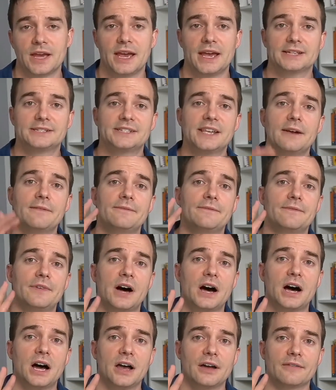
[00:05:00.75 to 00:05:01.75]
In step
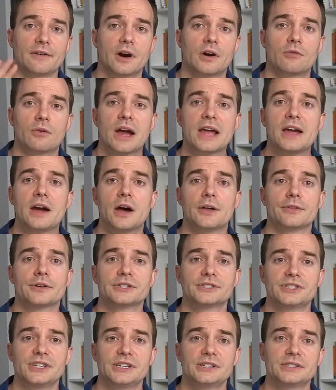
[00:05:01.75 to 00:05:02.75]
5, write other
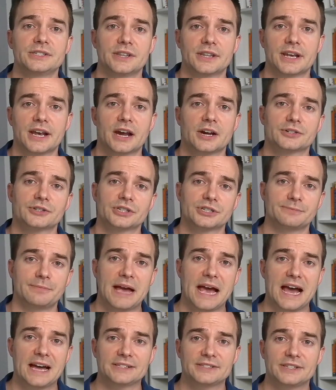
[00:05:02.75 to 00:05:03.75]
scenes in the character's
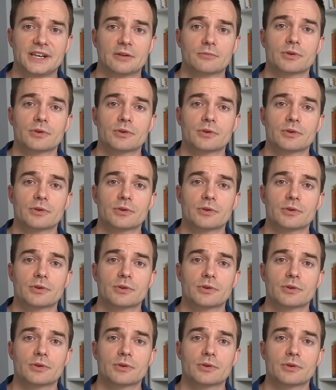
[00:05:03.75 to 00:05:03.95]
past that